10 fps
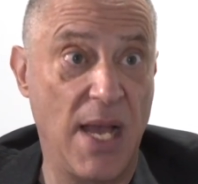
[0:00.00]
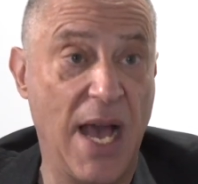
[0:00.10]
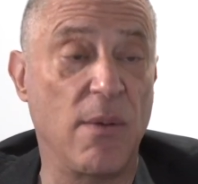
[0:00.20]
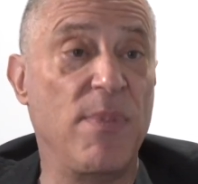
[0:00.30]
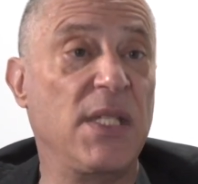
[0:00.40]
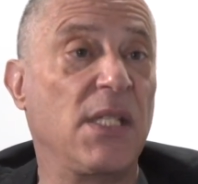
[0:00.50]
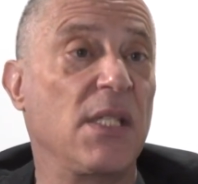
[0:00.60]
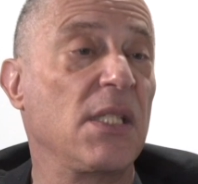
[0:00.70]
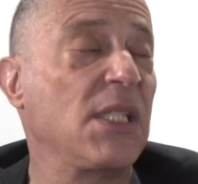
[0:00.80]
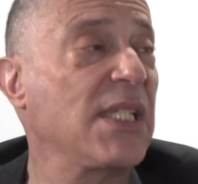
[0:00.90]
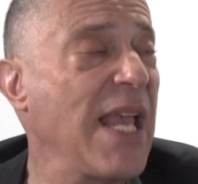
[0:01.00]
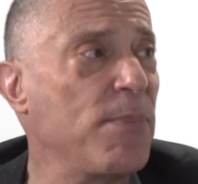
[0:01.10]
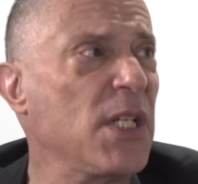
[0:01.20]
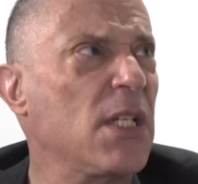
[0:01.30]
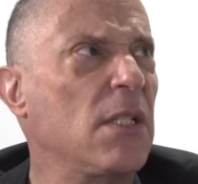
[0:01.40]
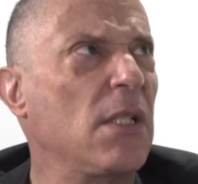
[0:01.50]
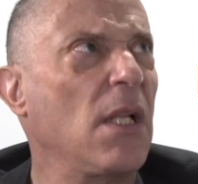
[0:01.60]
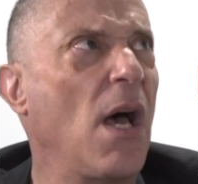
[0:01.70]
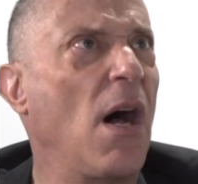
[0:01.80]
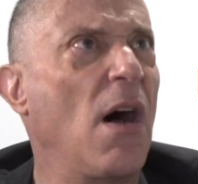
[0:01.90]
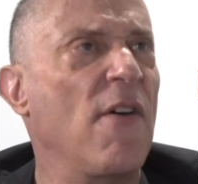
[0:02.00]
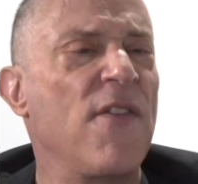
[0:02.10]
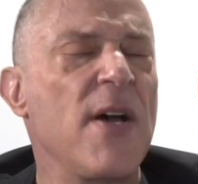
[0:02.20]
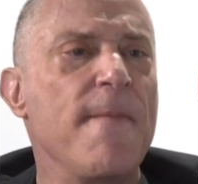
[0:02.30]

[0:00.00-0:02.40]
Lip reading: how to be skeptical of